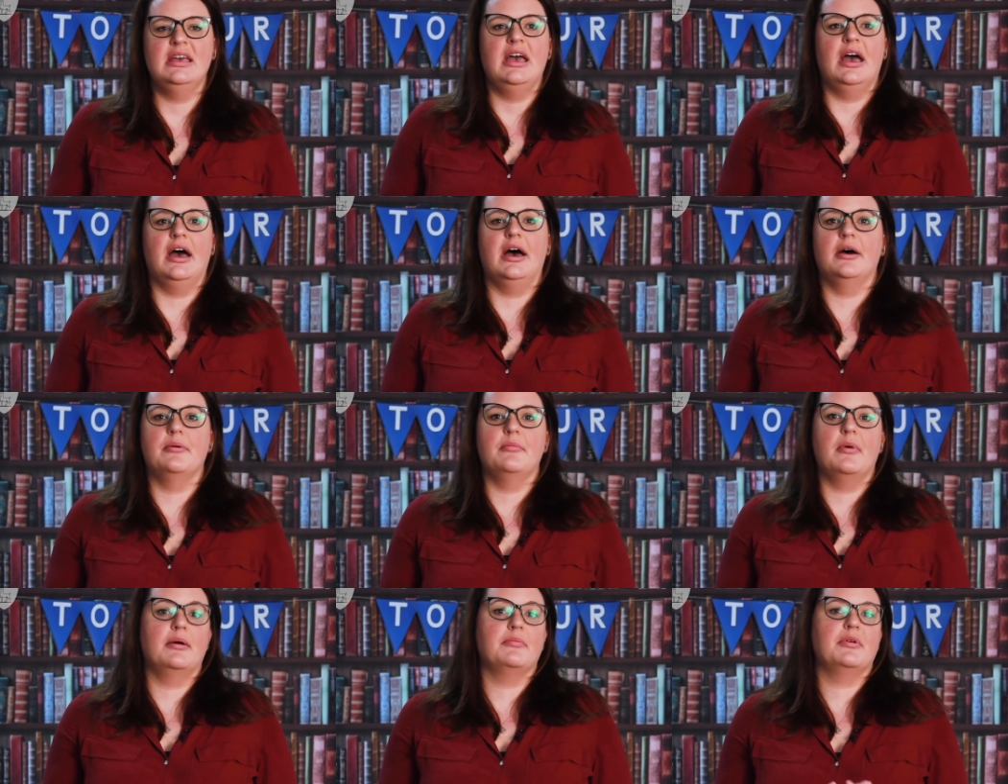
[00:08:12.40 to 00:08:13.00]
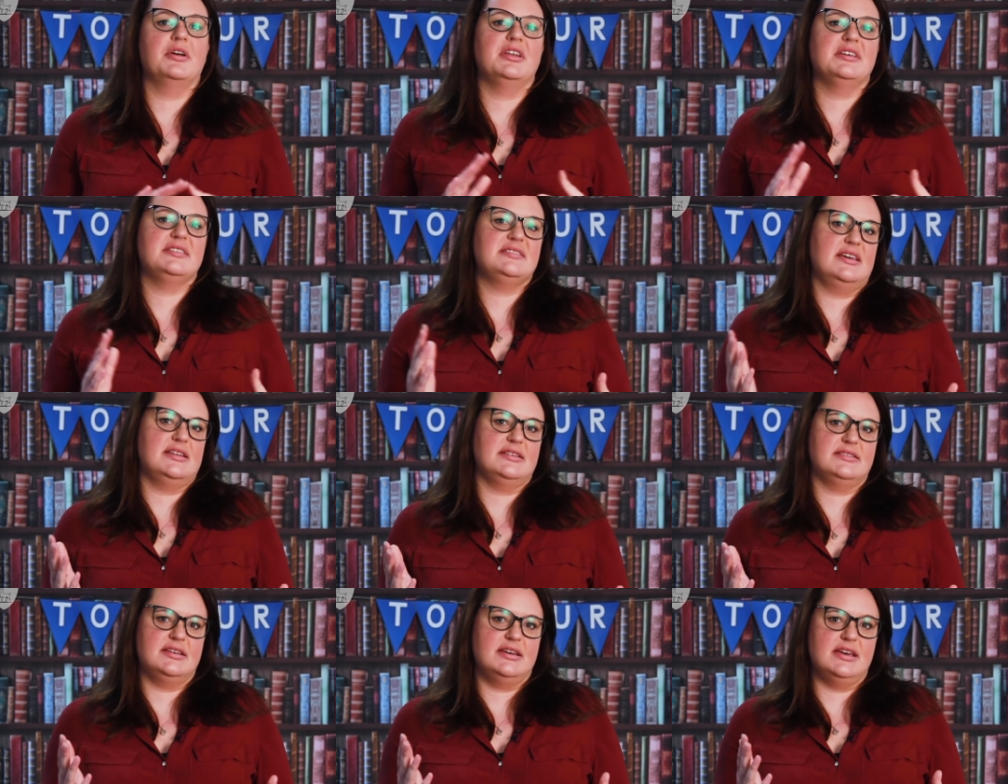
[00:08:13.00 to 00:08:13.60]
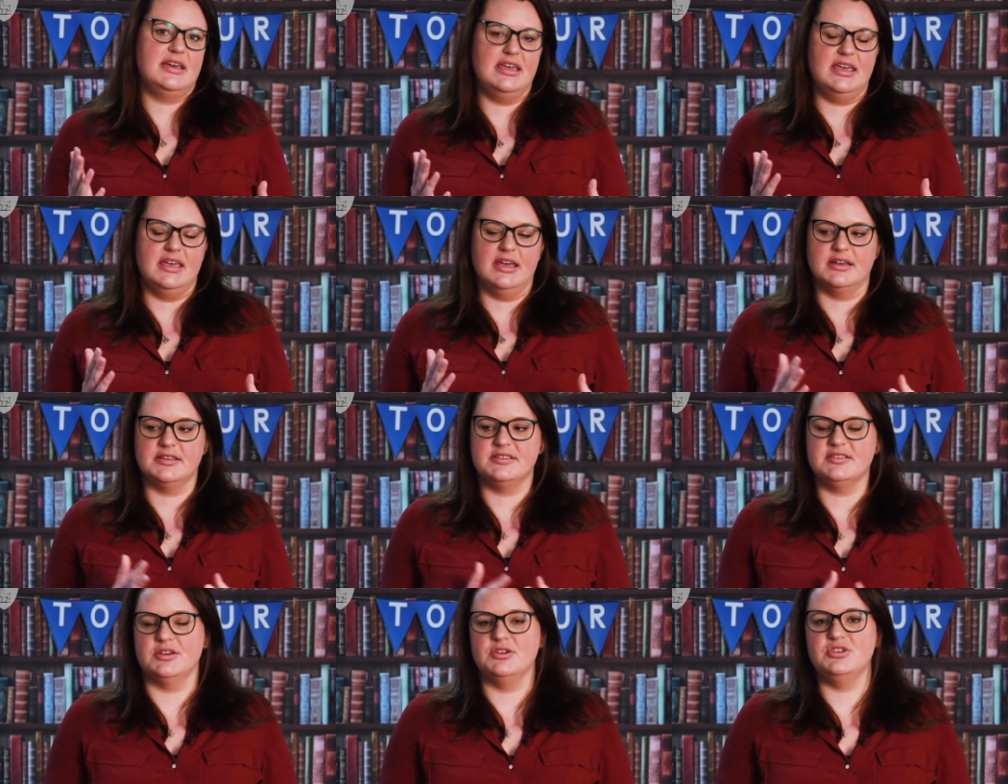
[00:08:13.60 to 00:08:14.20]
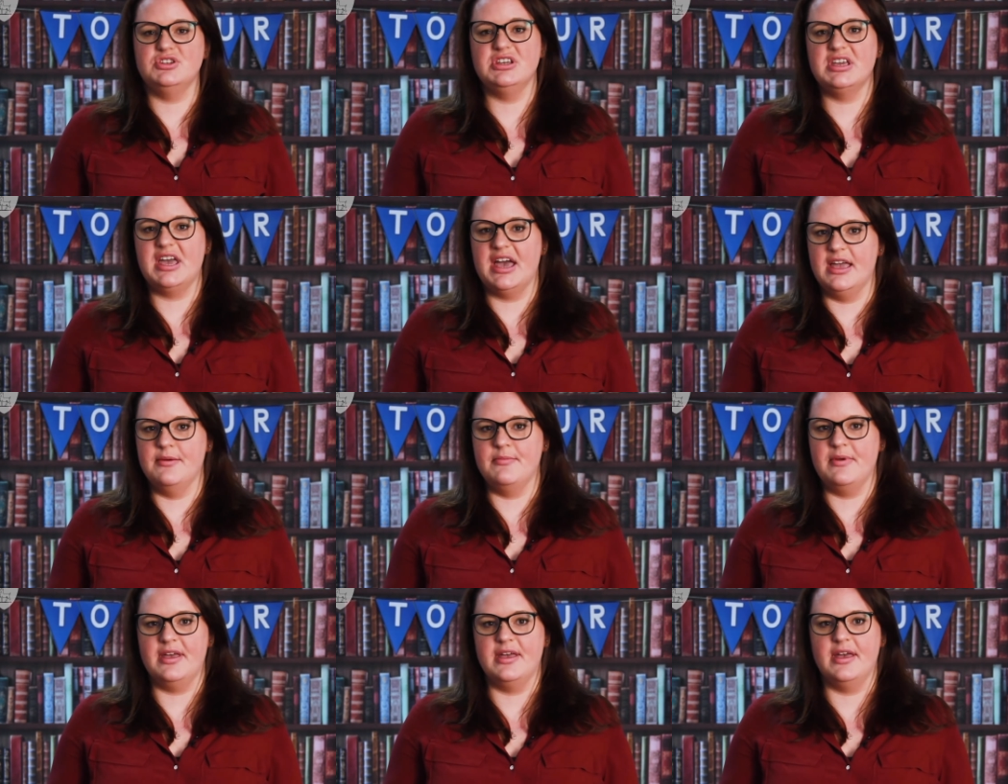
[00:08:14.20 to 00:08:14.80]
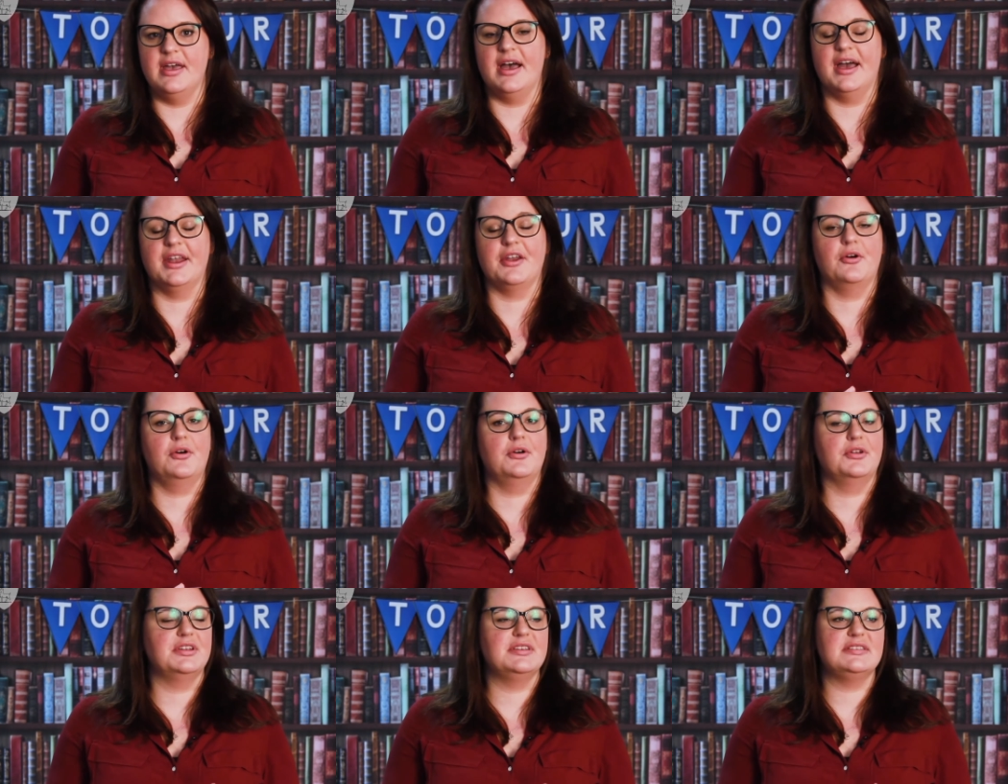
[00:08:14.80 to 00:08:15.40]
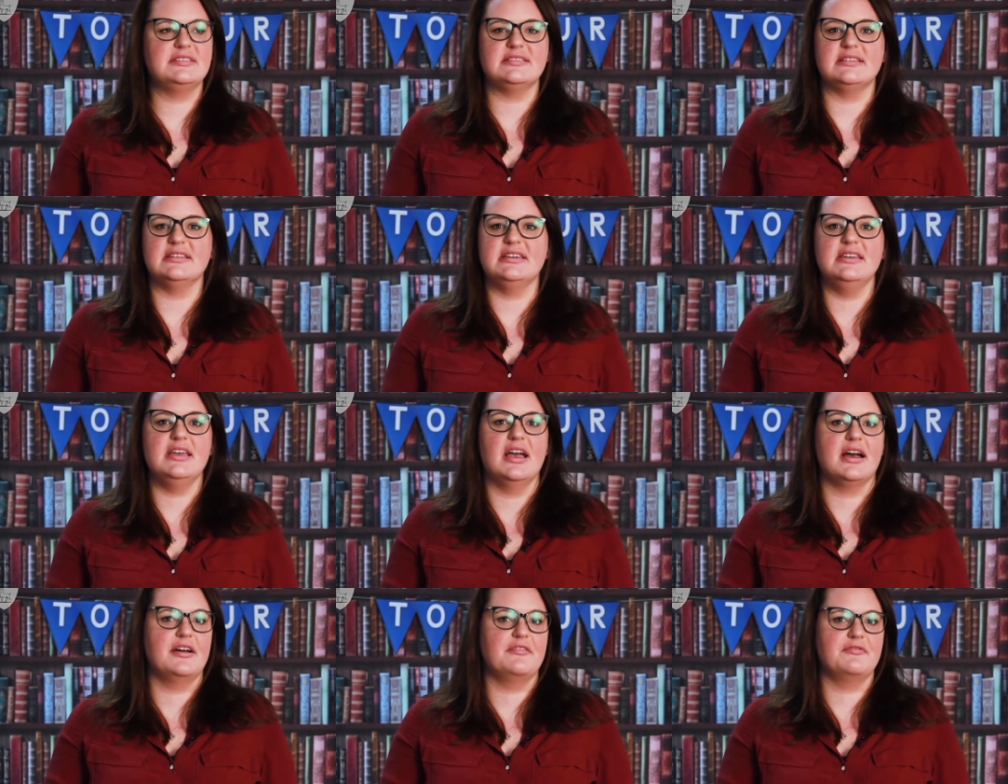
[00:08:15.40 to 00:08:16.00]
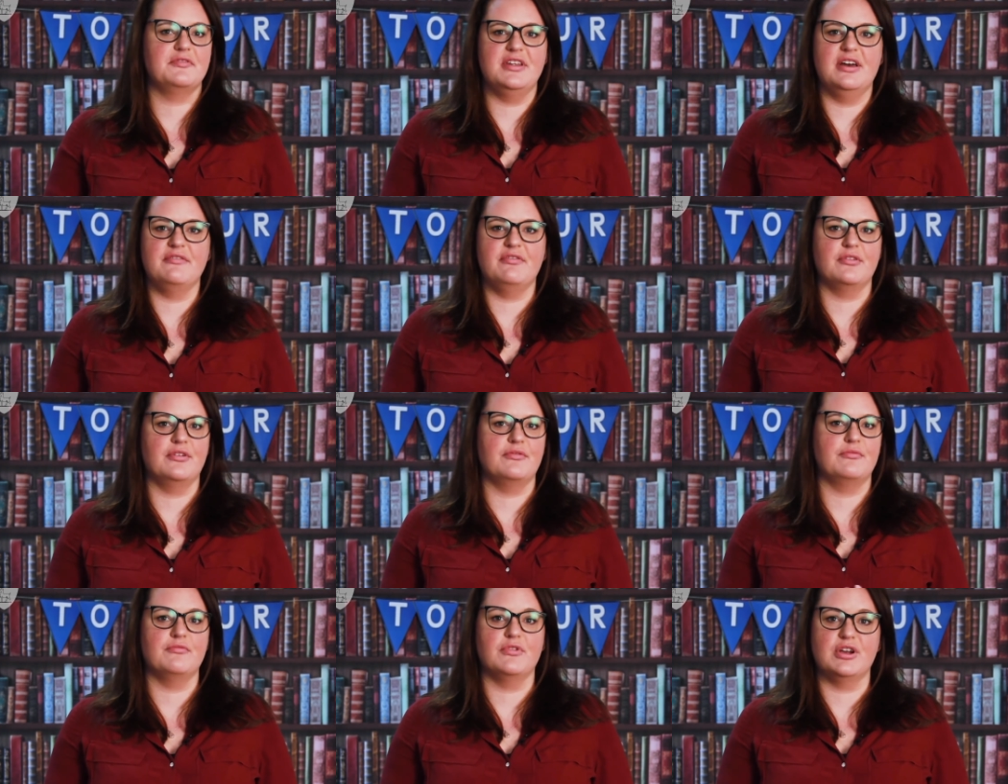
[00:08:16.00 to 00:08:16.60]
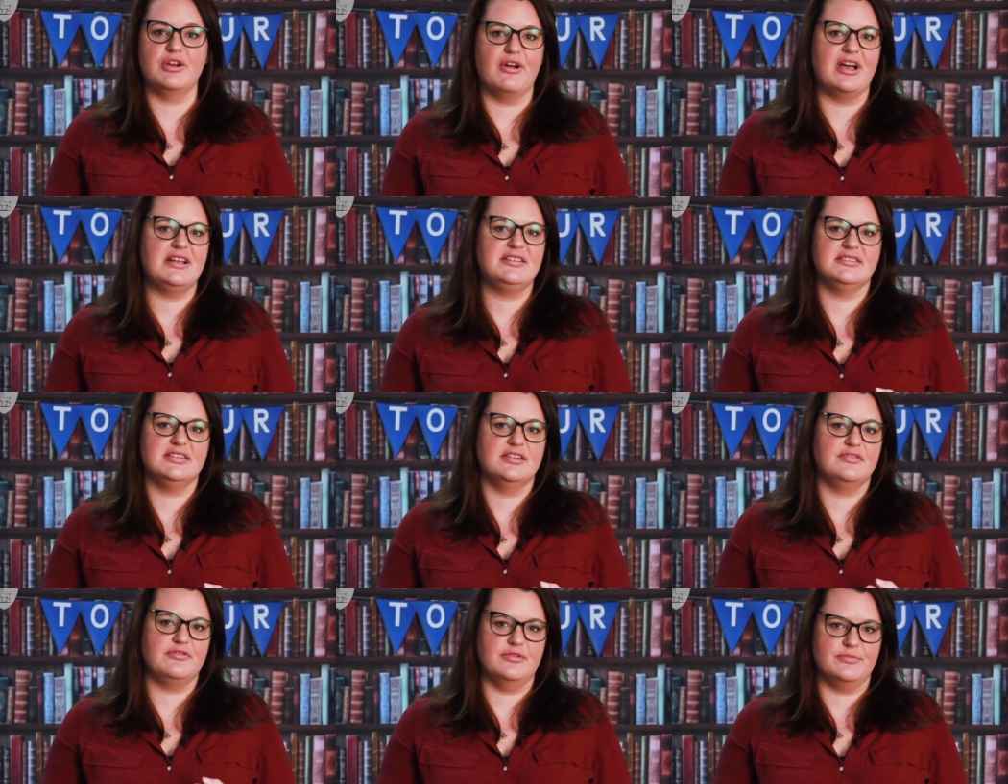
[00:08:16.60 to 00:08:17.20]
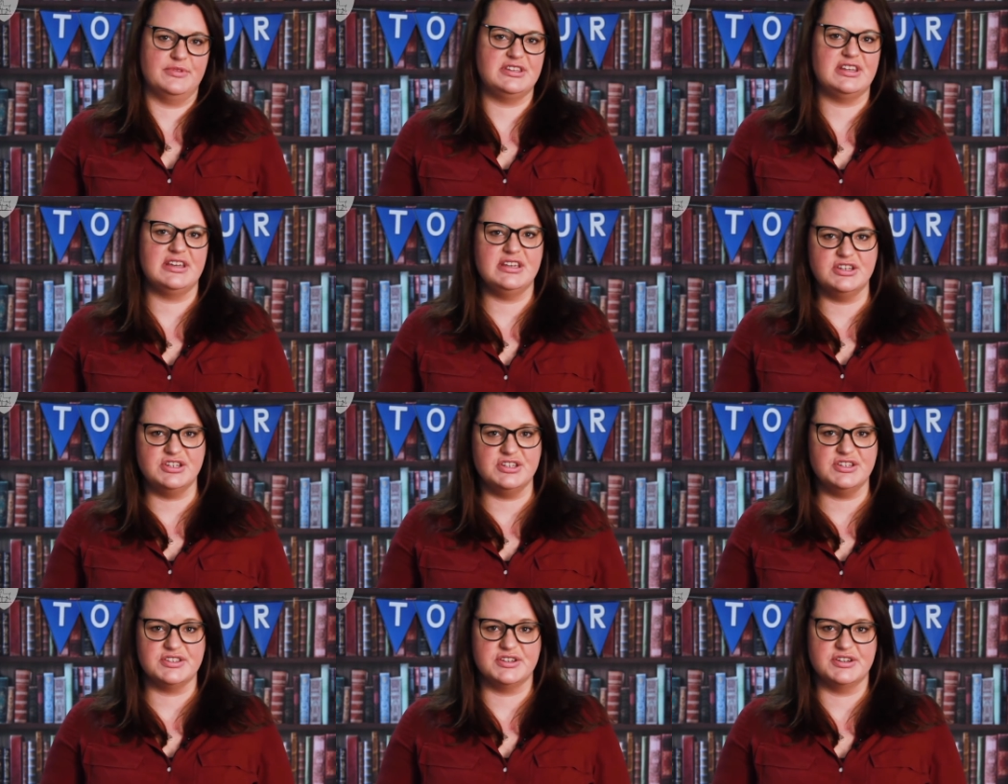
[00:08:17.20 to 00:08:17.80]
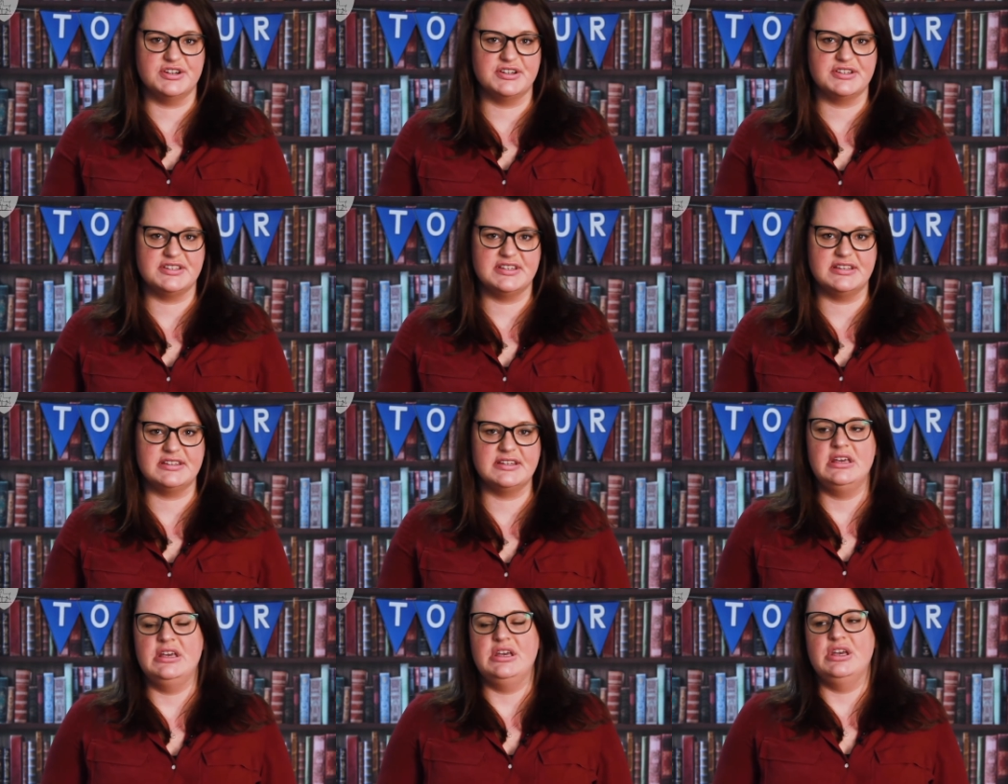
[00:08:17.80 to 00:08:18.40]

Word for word: Um, I'm going to send her here. So she came here and honestly, I've never regretted it from the day she started.